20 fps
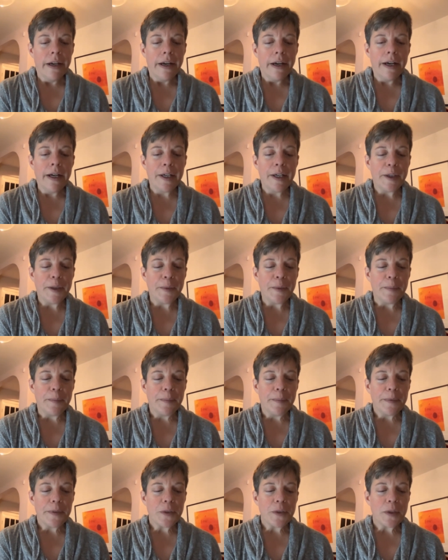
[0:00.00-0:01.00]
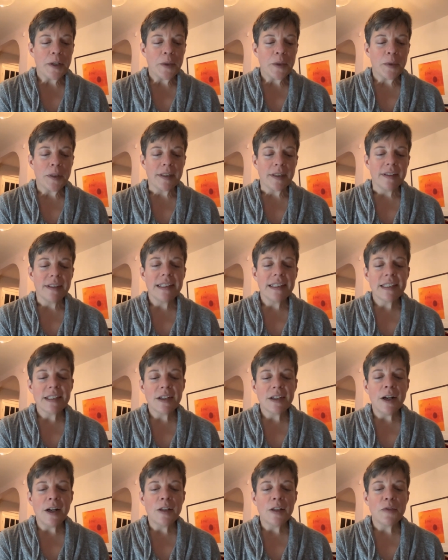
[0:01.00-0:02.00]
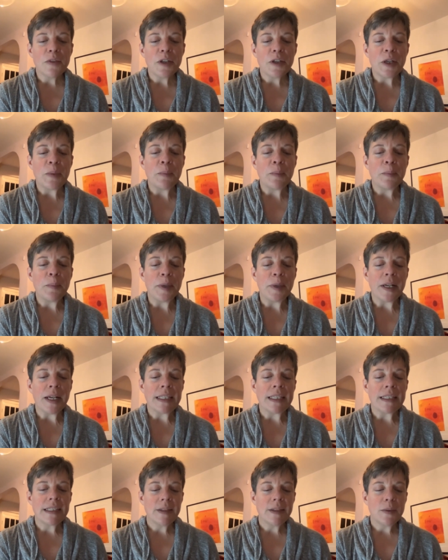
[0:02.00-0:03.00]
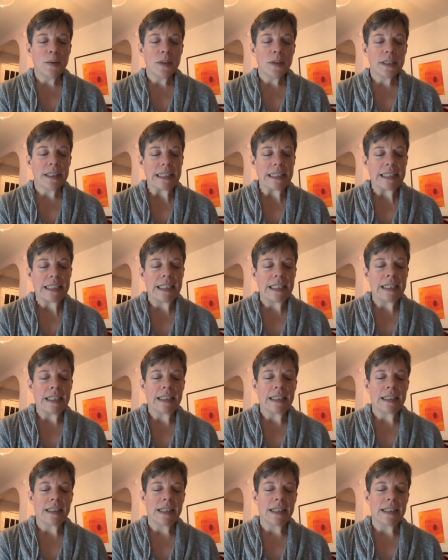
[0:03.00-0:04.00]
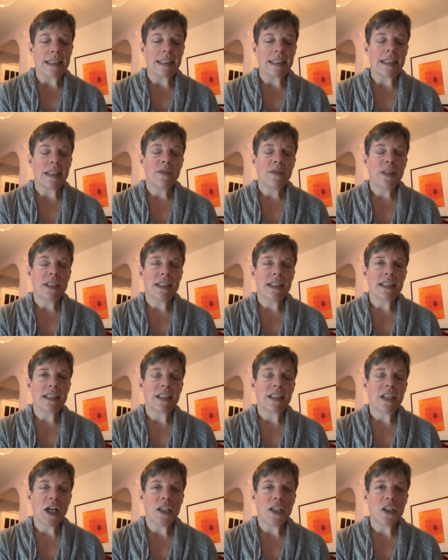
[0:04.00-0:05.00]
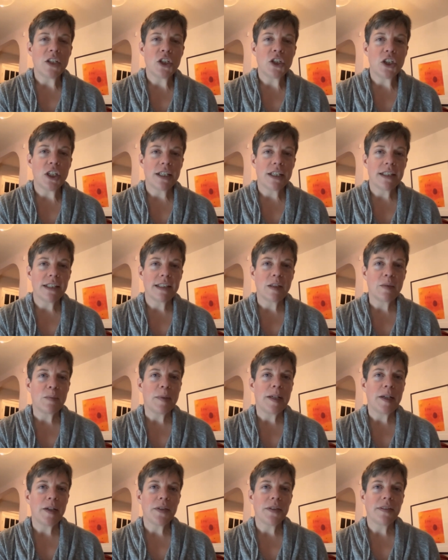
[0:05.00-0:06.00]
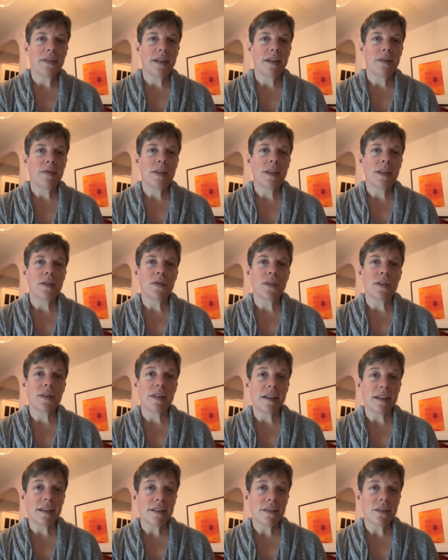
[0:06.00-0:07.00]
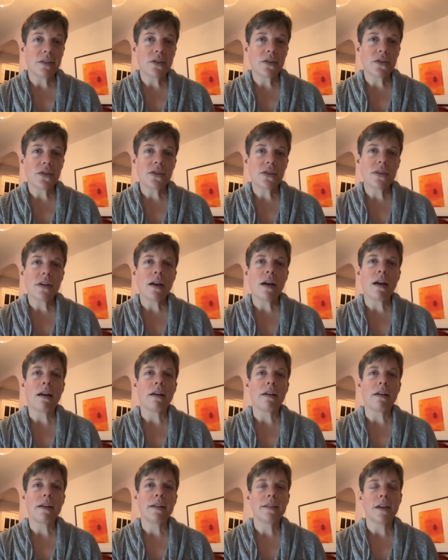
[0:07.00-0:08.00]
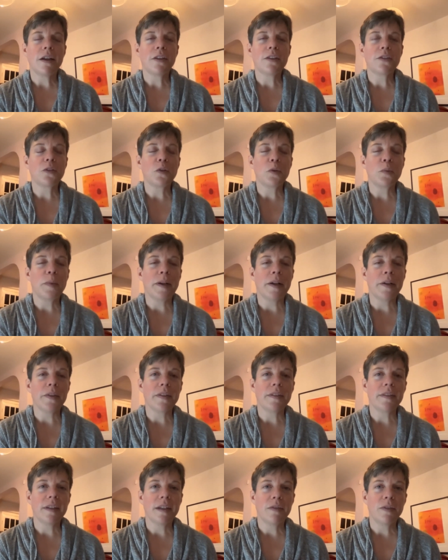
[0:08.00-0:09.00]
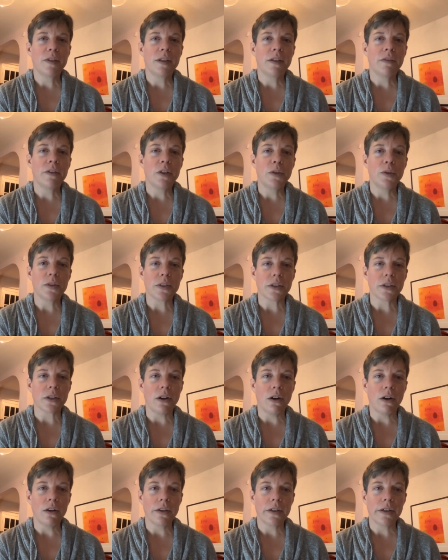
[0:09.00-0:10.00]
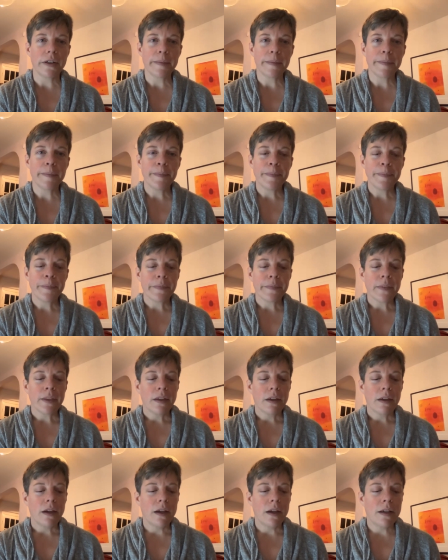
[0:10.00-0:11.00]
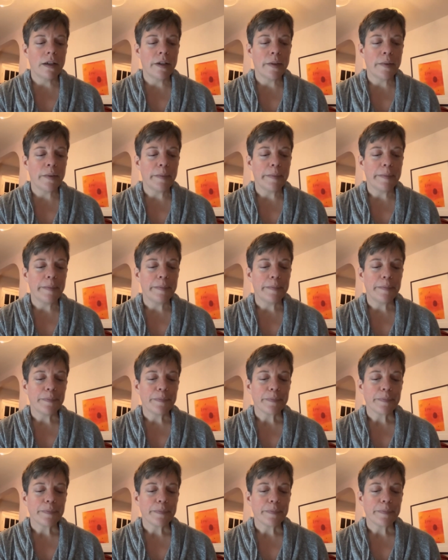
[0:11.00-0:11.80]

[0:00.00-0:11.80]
Um, so I don't want to list all of them, but I did want to say that that safety is not just about the safety of the dancers. Uh, it's also about the safety of you as a caller. Um,